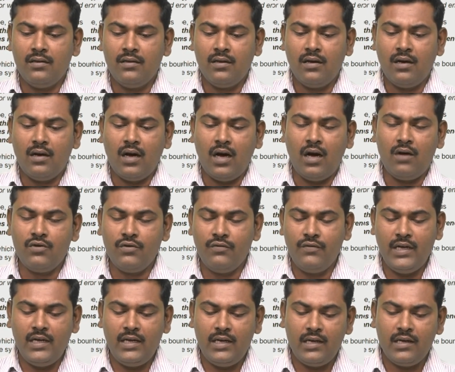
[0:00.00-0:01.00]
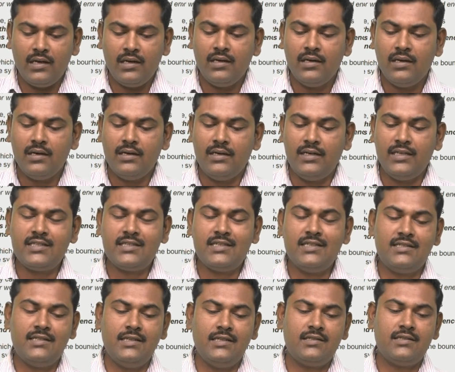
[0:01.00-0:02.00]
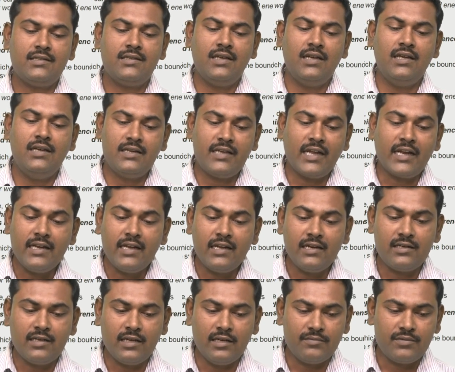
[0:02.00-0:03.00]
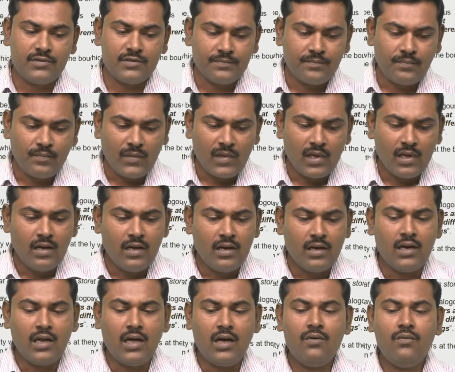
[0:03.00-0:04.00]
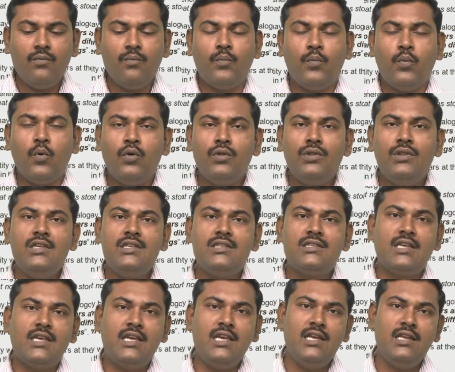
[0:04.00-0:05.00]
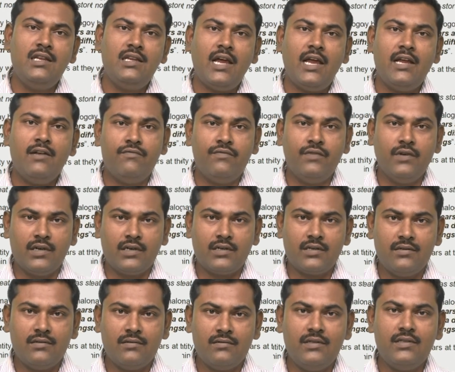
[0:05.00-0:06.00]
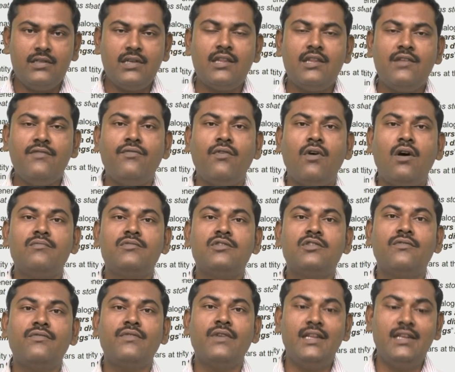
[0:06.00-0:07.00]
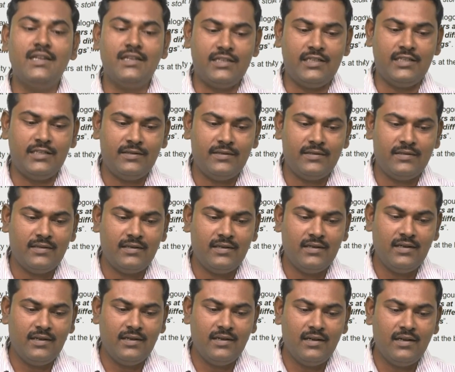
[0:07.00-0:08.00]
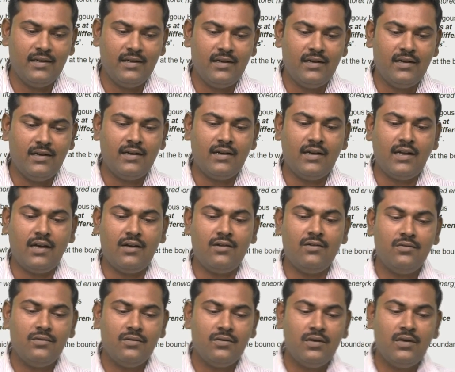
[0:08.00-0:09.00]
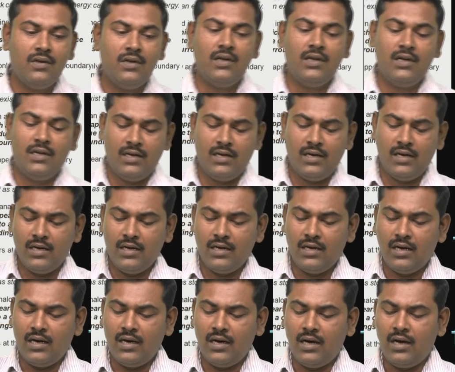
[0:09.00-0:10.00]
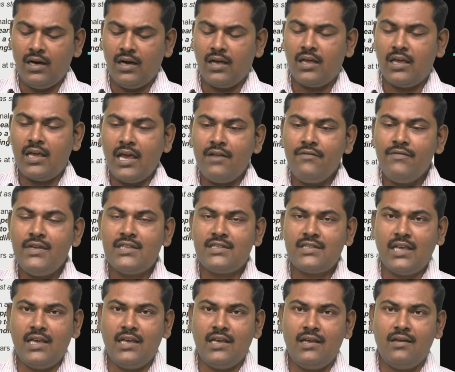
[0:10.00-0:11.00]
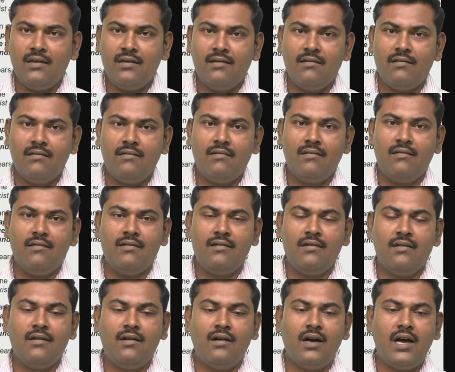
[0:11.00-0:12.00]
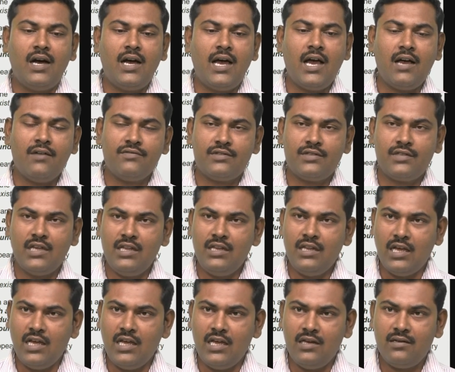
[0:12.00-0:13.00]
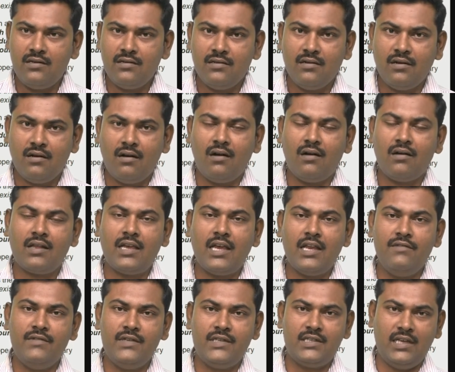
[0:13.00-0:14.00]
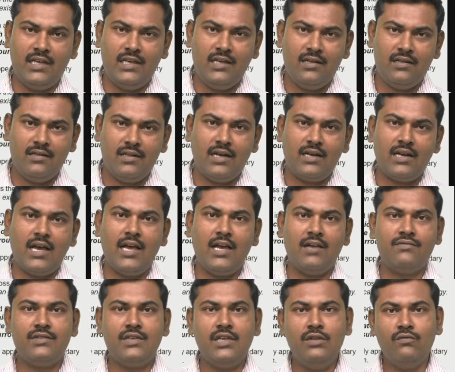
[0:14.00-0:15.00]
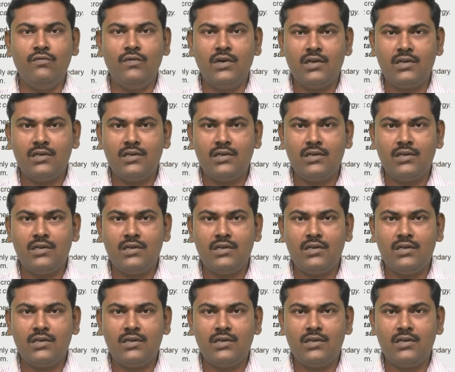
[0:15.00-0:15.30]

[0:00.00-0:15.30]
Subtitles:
how do we discuss this in technical terms? Now both this heat and work, these are the forms of energy. Now can we say I have seen heat, or can we say that I have seen work?